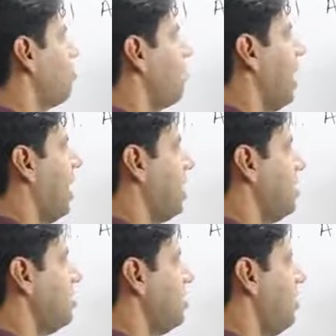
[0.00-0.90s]
could be
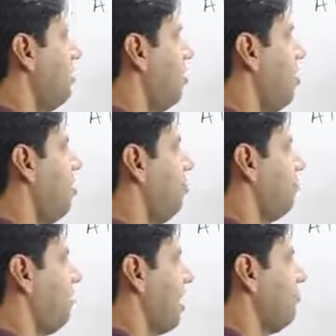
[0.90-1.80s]
arranged in
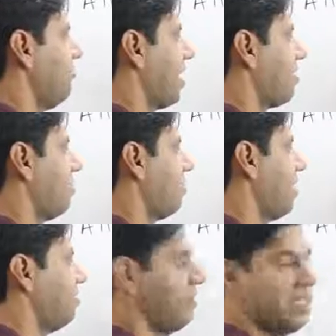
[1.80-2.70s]
5
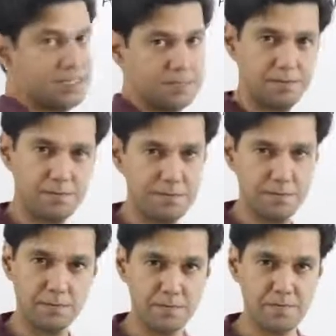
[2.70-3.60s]
factorial ways.
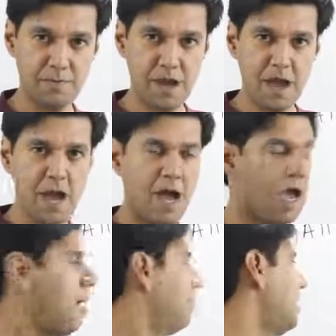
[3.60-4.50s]

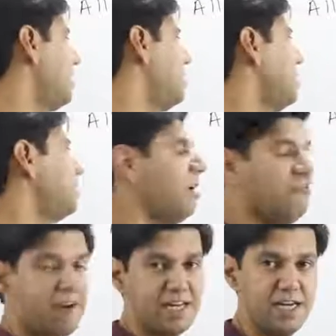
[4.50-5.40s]
But is this my
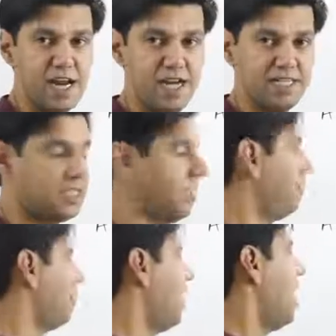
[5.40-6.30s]
final answer?
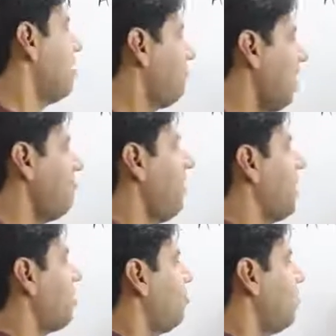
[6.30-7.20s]
5
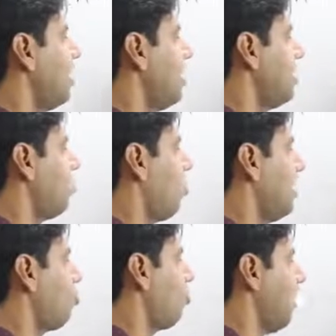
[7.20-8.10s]
factorial, these are
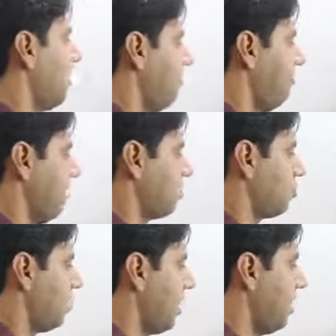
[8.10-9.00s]
120
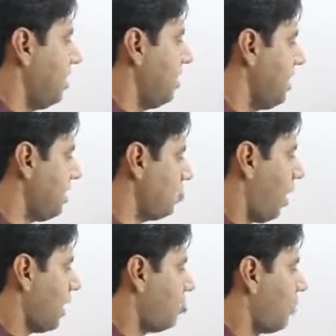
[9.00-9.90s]
ways. So in these
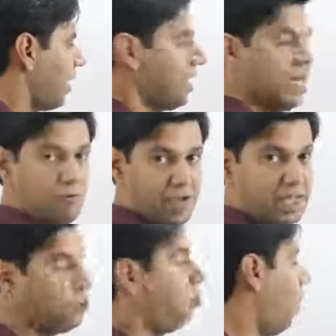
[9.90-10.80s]
120
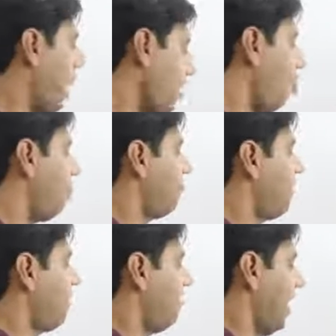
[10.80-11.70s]
ways, one
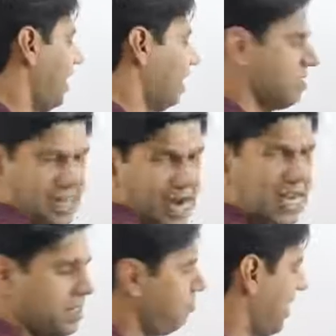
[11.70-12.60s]
of the way
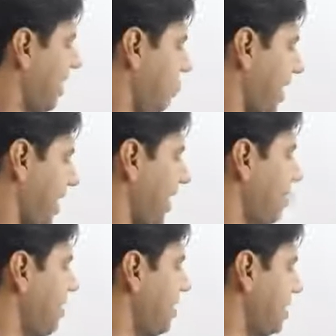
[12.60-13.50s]
randomly I'm picking
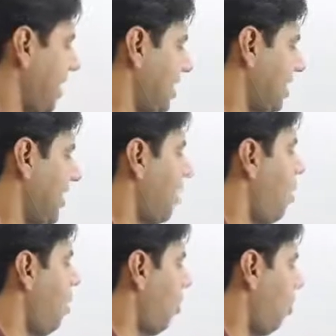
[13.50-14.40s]
up is, let's
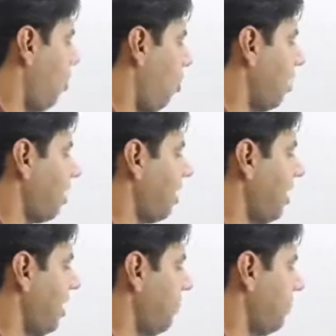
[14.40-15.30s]
say, boy
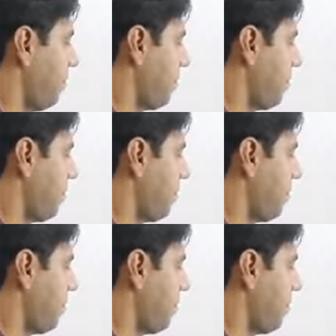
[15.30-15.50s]
3,